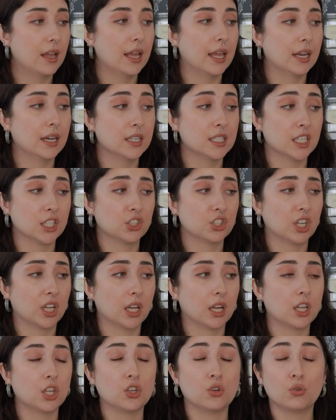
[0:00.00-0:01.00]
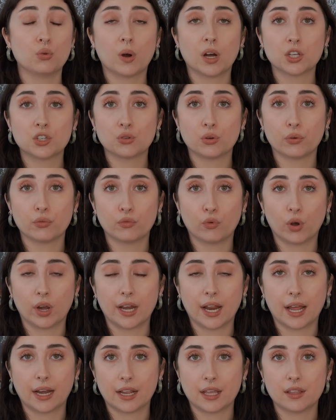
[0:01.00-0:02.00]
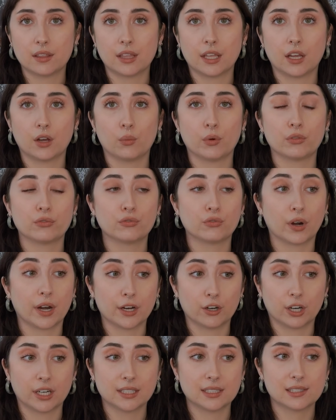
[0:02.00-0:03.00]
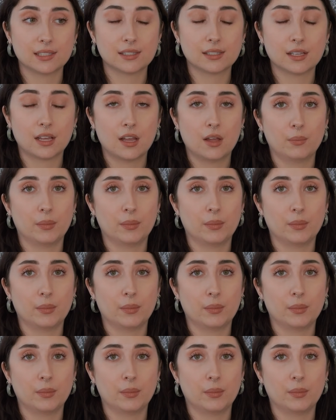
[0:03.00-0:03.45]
In addition, you want to avoid anything with fragrance